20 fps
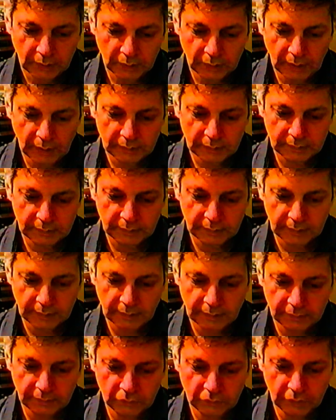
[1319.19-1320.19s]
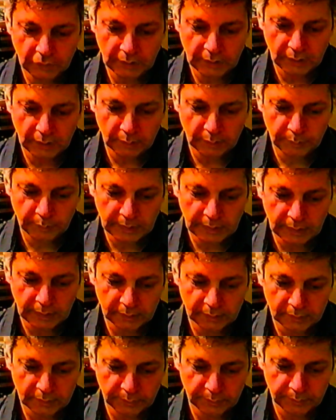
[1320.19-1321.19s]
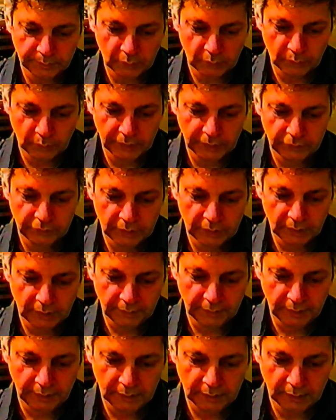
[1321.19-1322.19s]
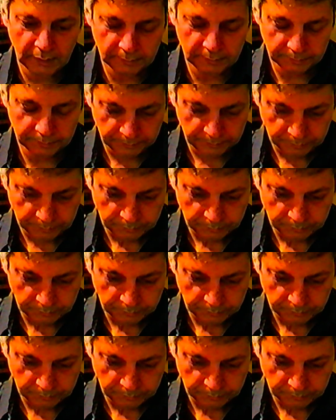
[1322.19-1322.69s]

Not seen as cheating, but as original thinking,